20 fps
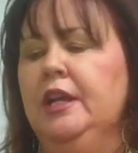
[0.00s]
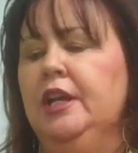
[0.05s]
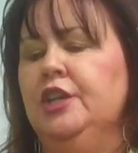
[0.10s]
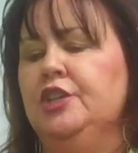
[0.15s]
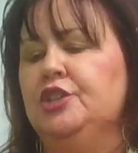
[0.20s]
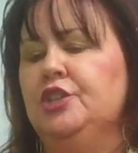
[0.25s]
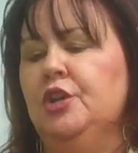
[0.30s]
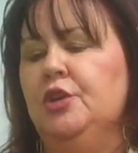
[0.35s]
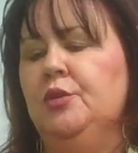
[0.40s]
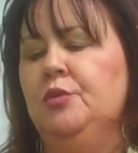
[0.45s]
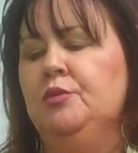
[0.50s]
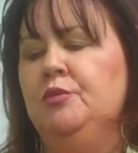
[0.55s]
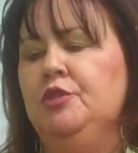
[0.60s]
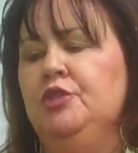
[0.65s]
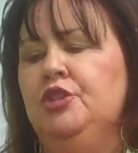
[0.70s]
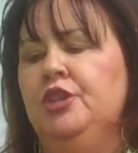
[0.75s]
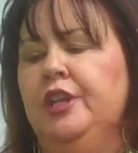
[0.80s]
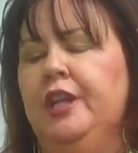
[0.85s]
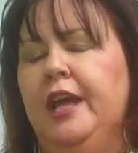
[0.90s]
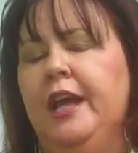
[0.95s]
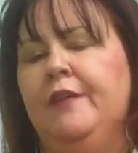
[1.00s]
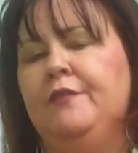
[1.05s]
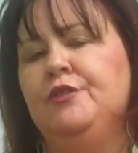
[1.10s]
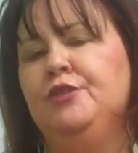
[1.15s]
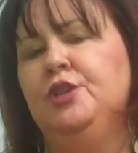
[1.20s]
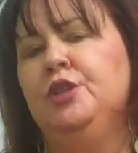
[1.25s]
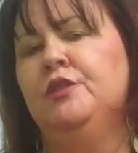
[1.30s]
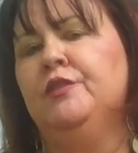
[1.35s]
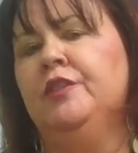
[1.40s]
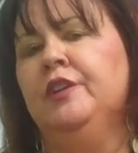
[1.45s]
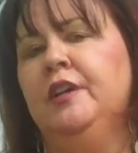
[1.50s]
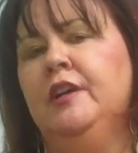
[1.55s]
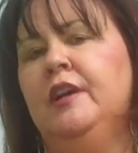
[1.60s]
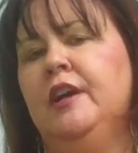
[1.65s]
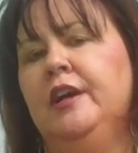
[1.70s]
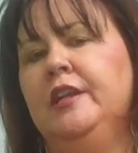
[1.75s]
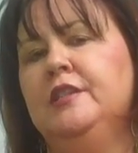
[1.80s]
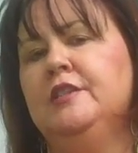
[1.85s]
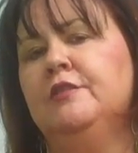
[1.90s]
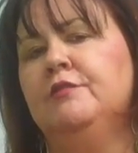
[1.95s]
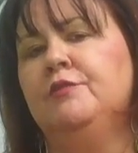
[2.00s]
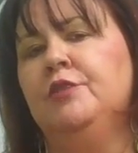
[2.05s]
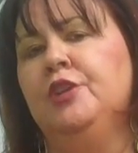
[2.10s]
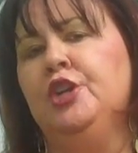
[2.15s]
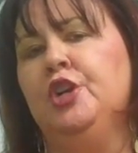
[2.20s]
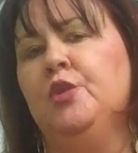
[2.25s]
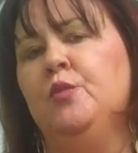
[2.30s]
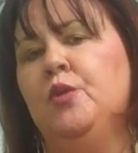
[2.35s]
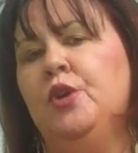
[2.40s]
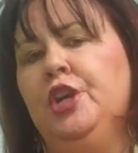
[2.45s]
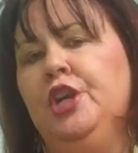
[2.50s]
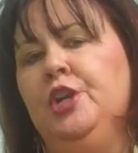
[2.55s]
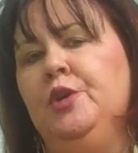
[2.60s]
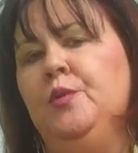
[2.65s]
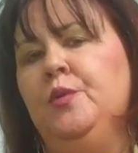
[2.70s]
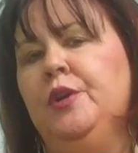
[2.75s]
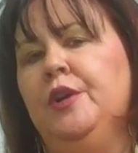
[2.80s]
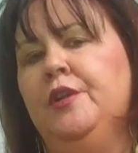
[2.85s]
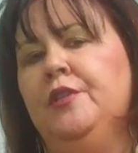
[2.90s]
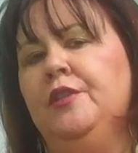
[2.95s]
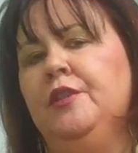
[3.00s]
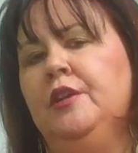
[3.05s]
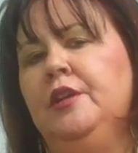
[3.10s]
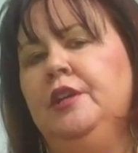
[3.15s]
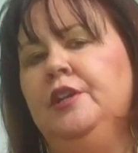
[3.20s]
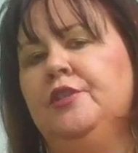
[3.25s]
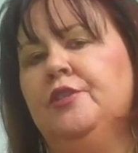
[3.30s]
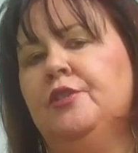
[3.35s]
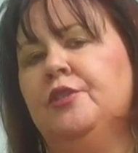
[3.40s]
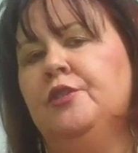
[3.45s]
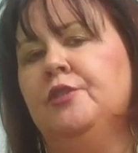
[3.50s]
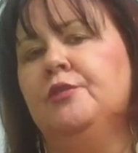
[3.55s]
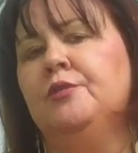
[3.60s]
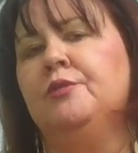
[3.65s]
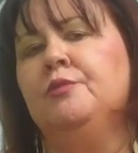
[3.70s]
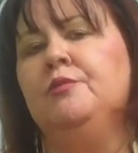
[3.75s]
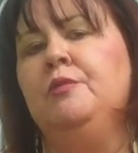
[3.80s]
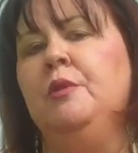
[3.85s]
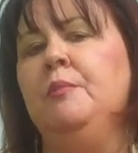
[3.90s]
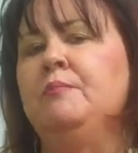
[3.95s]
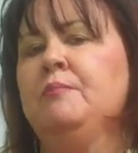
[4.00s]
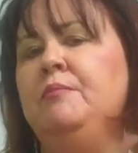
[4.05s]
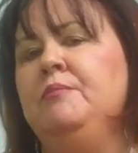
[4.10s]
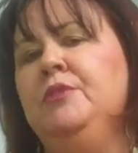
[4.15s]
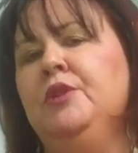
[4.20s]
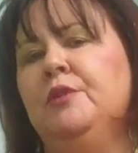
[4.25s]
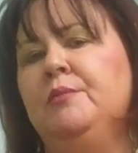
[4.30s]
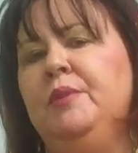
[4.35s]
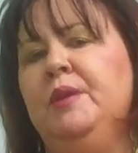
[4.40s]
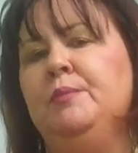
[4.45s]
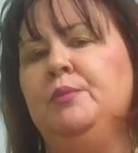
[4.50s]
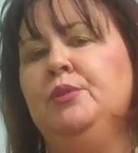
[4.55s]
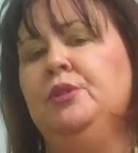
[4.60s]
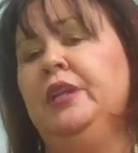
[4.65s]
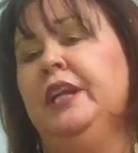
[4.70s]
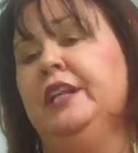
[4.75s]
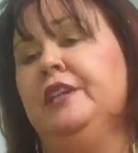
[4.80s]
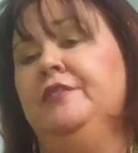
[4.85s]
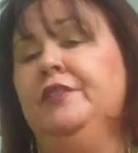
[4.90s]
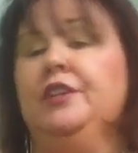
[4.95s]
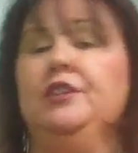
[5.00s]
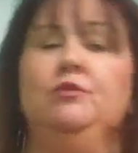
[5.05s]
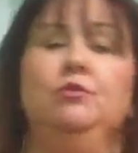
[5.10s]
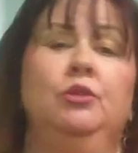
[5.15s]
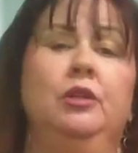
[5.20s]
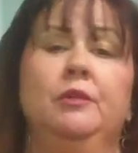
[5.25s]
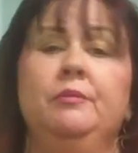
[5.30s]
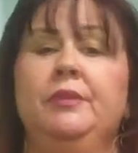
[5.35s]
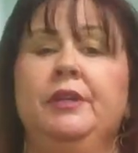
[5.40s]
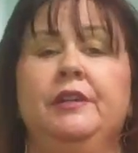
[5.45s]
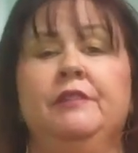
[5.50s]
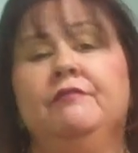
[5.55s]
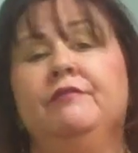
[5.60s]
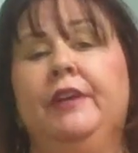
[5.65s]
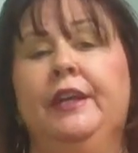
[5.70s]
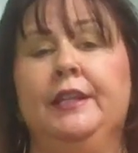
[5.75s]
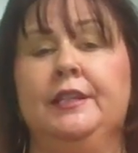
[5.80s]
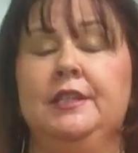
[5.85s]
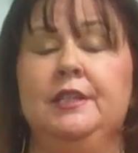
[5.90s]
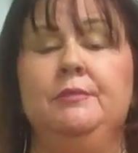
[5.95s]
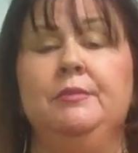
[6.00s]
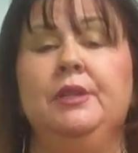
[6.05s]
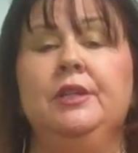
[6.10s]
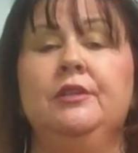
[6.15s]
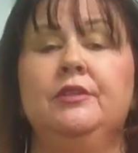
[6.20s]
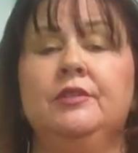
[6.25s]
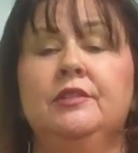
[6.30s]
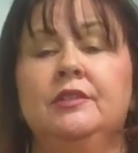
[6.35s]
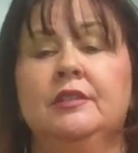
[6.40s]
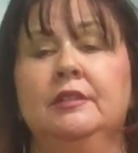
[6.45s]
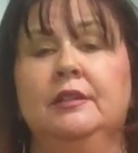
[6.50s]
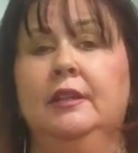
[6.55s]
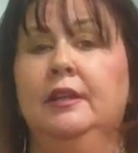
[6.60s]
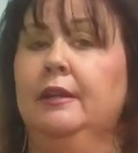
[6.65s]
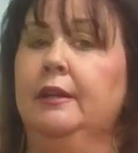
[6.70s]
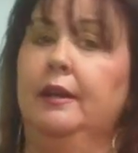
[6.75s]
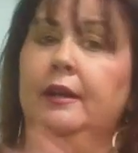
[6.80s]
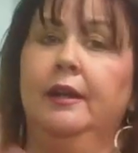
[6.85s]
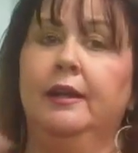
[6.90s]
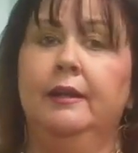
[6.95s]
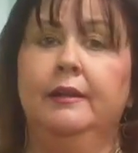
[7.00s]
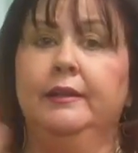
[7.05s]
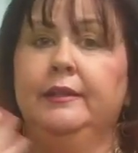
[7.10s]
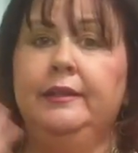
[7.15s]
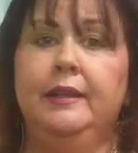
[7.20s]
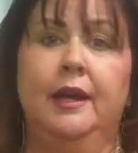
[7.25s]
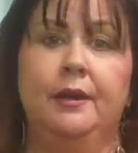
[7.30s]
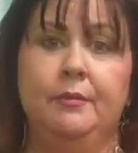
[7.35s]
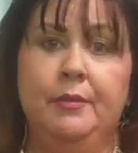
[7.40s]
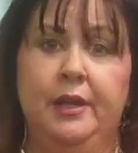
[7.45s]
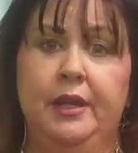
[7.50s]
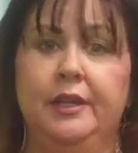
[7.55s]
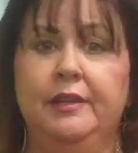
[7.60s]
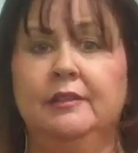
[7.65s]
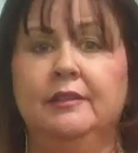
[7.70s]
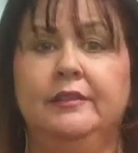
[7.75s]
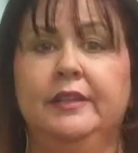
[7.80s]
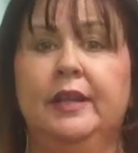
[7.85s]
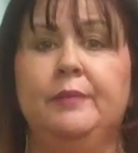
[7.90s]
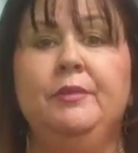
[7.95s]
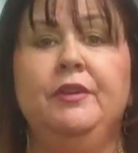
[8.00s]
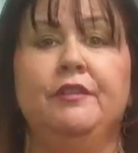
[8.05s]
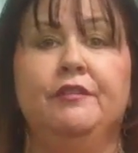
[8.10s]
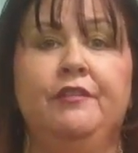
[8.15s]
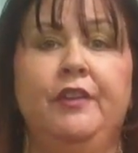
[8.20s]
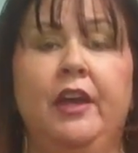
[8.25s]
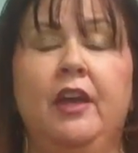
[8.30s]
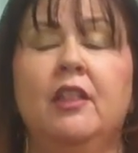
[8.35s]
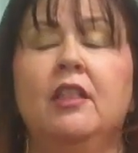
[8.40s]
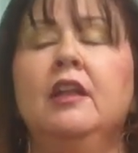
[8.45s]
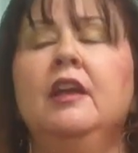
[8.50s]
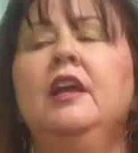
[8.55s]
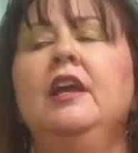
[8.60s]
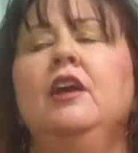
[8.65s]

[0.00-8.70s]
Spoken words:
So you can have the 2 different kinds of that you're working with, either people who like to fix really big and fancy meals, not me, that'd be a fail.